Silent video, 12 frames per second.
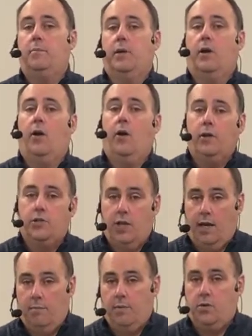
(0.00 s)
But our
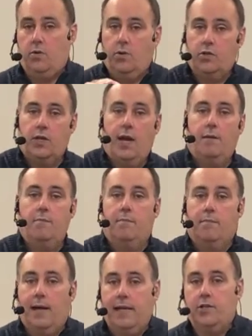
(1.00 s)
job, your job,
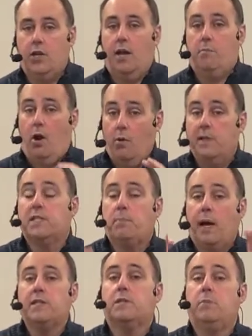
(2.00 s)
my job, our
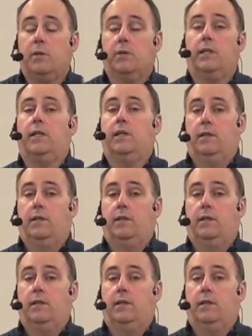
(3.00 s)
responsibility